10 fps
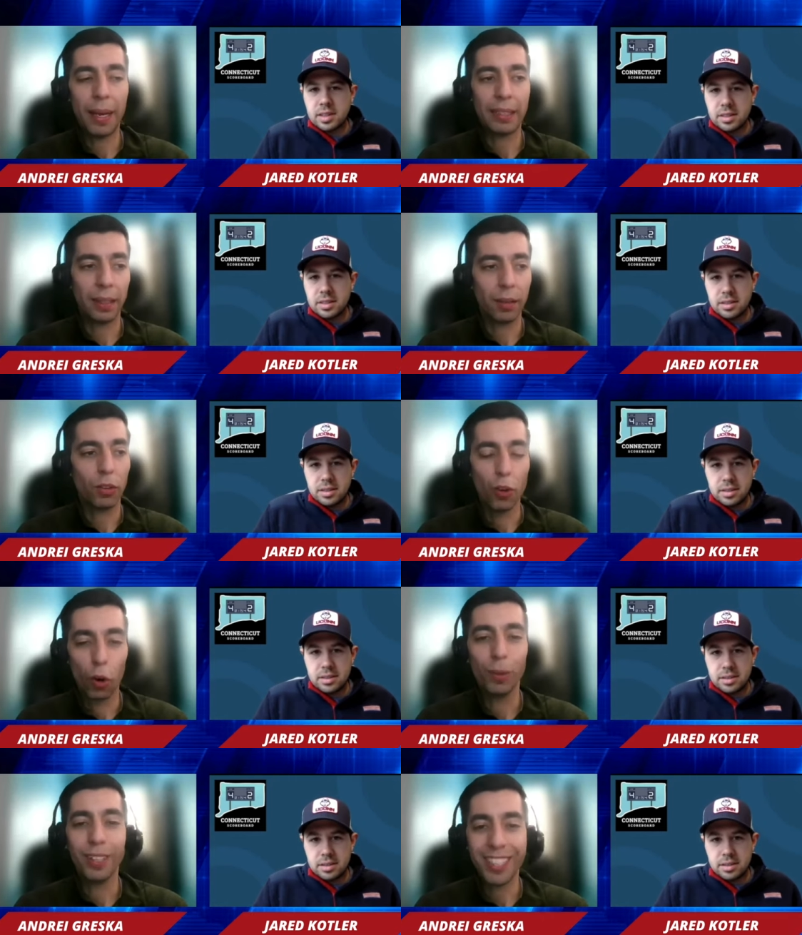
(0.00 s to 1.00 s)
Speaker 1: as it
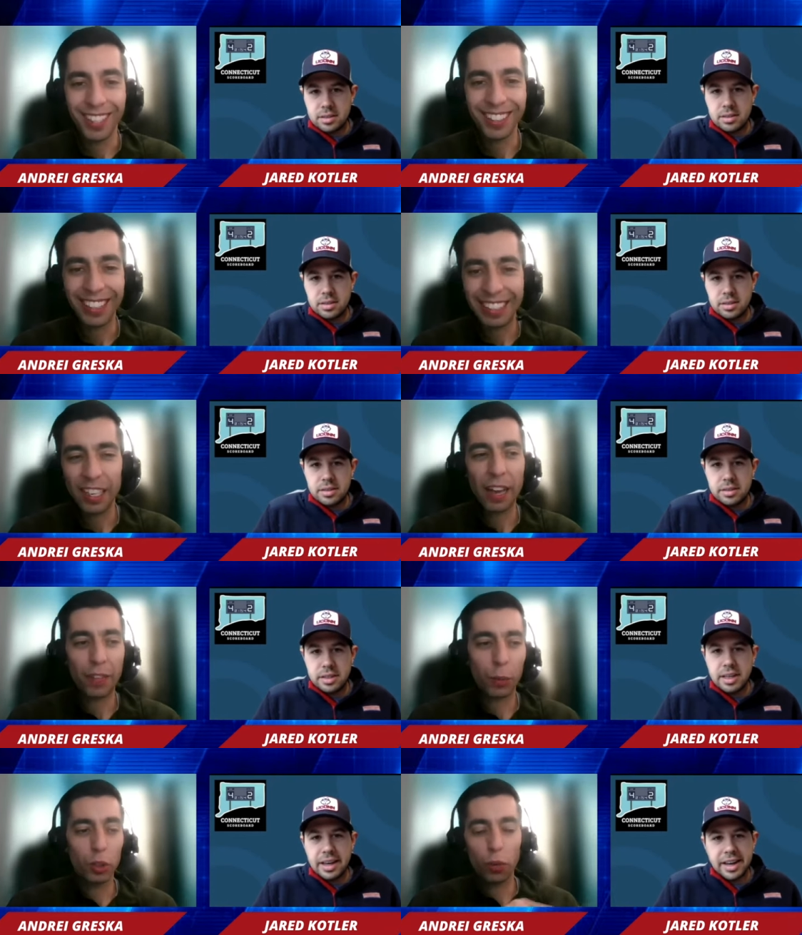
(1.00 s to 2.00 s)
normally does. It's going to have
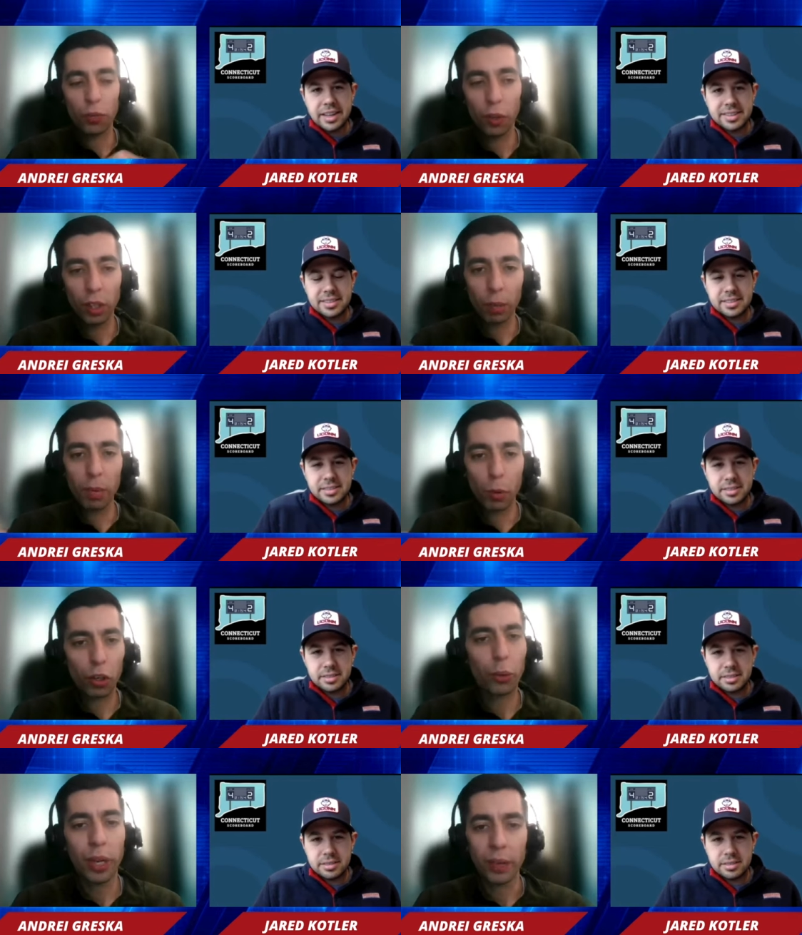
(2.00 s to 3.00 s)
to resort yeah. for a little bit more
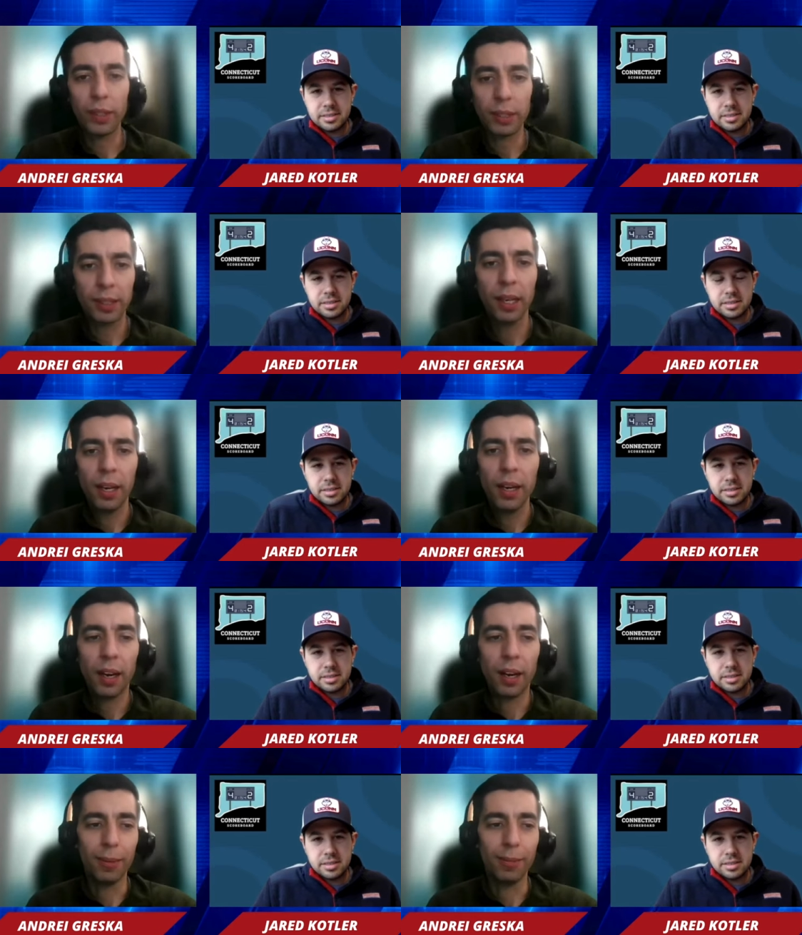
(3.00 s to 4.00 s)
creativeness
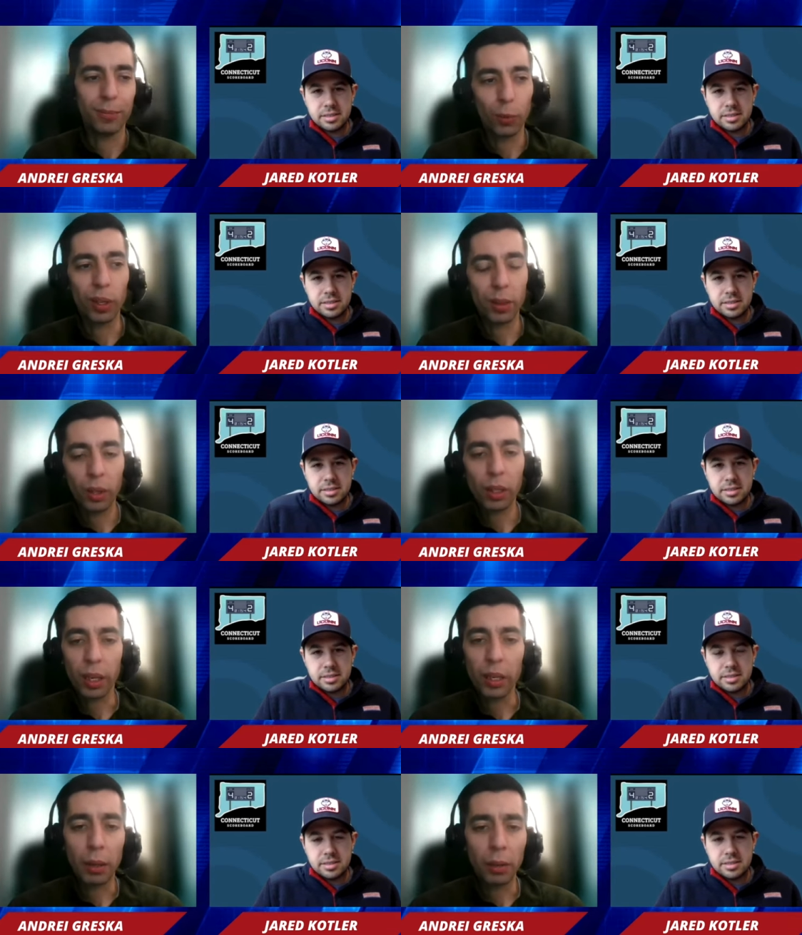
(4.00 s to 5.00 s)
um, with with
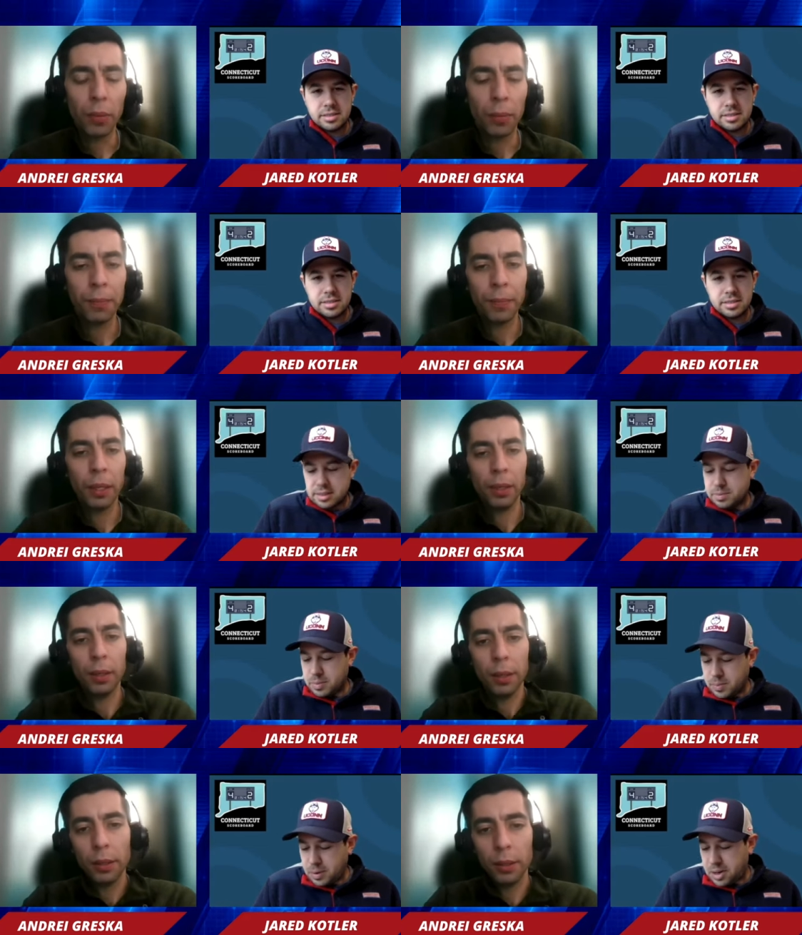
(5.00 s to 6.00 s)
clicking down low.
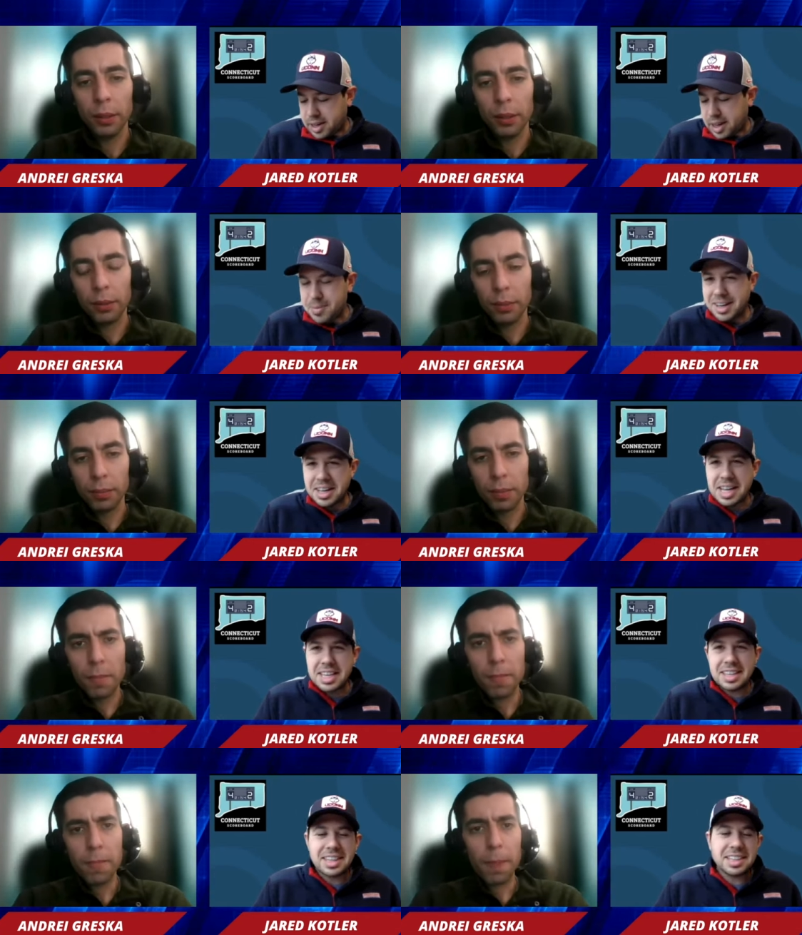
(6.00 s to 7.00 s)
Speaker 2: All right. I mean,
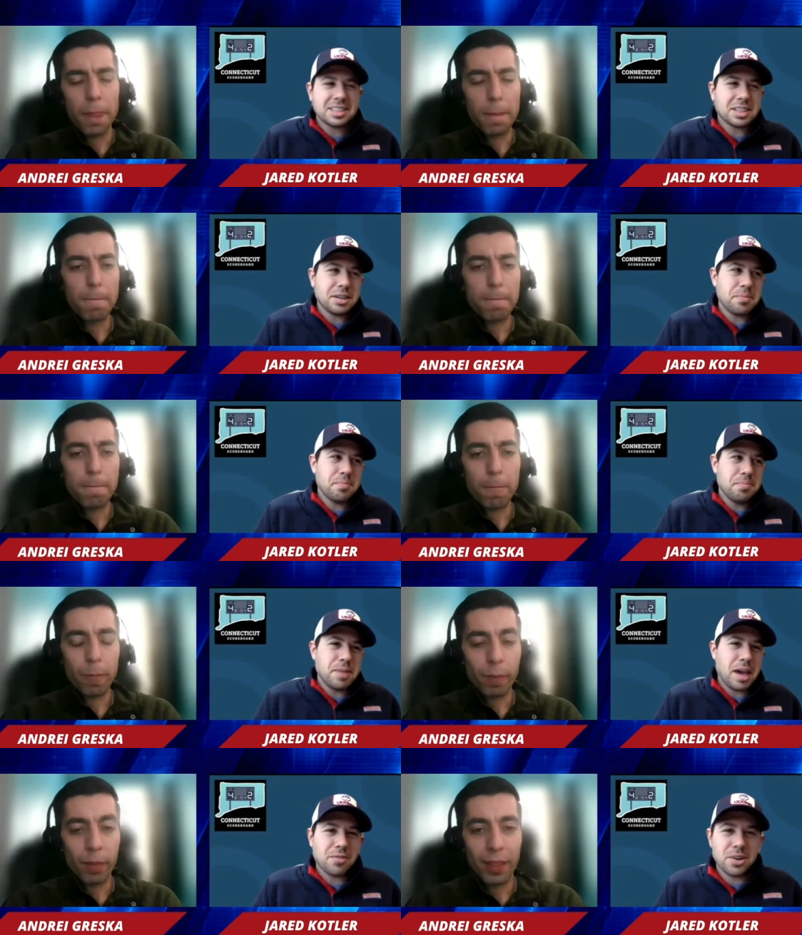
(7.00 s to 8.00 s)
I, I think this is going to
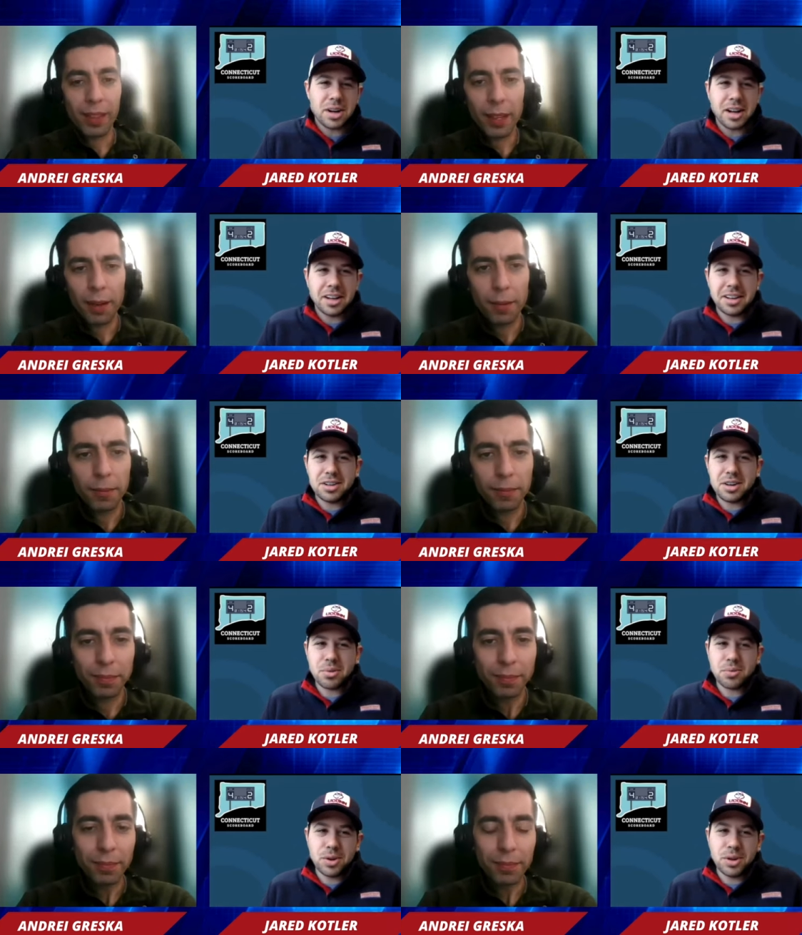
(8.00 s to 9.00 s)
make for a,
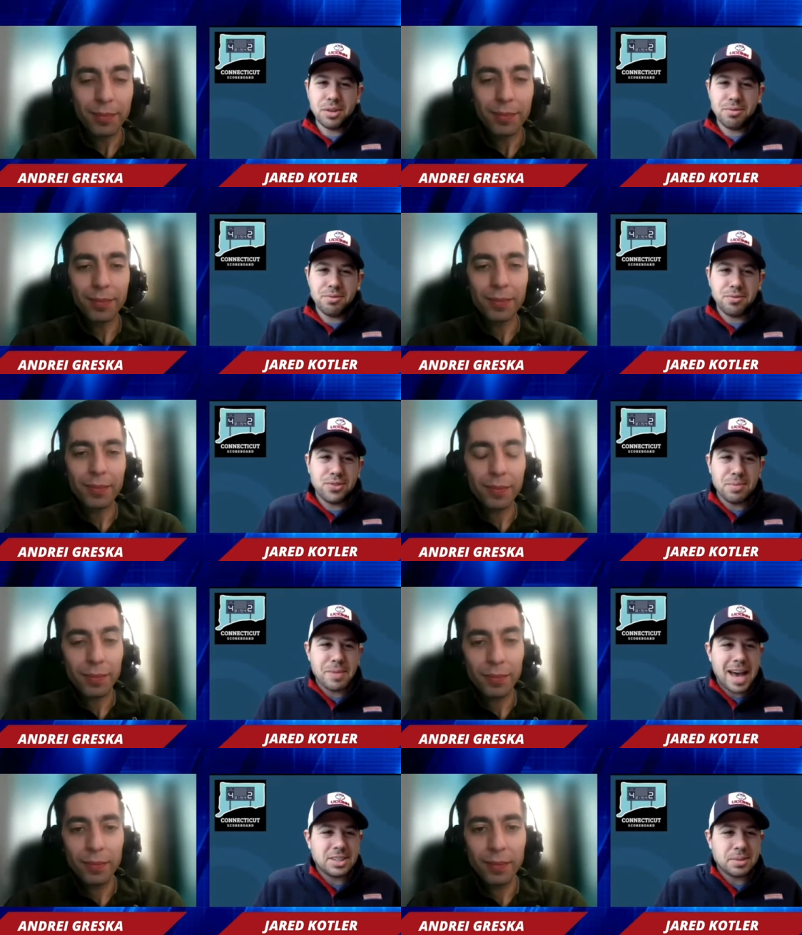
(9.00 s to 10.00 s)
a, really fun
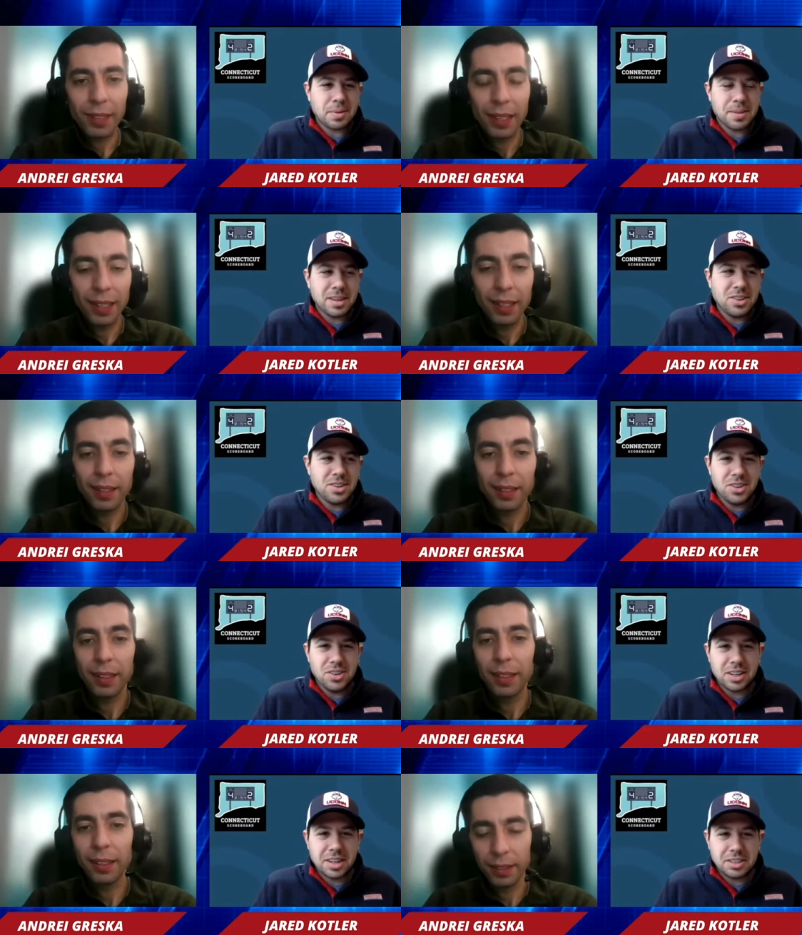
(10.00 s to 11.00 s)
matchup. I mean, you, you
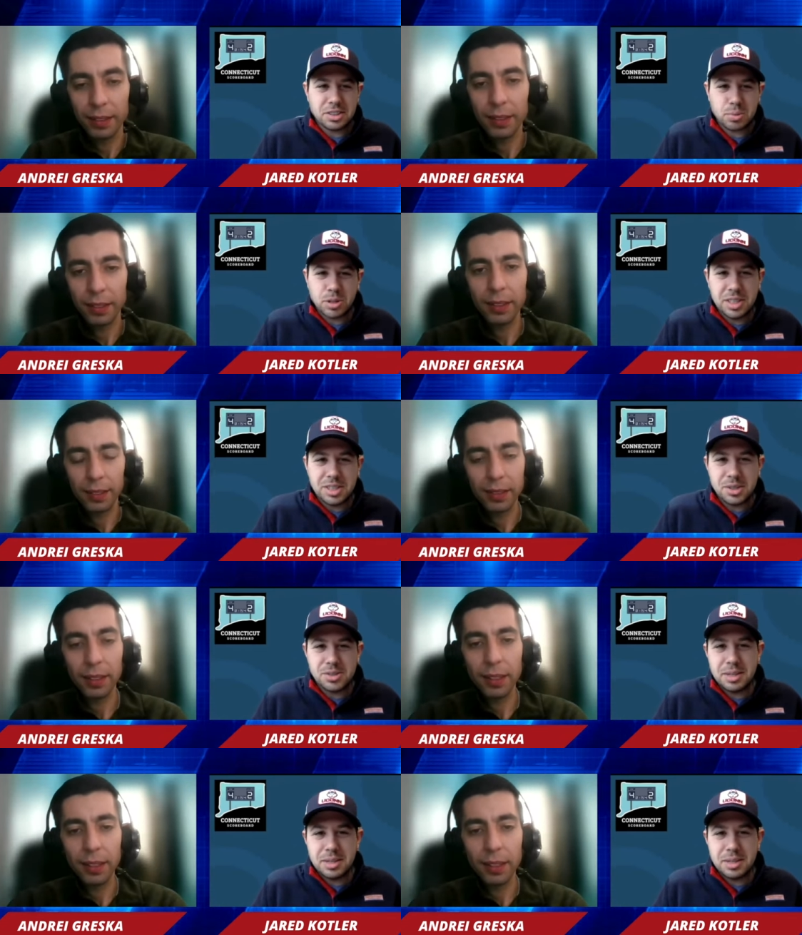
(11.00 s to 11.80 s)
look at just where these two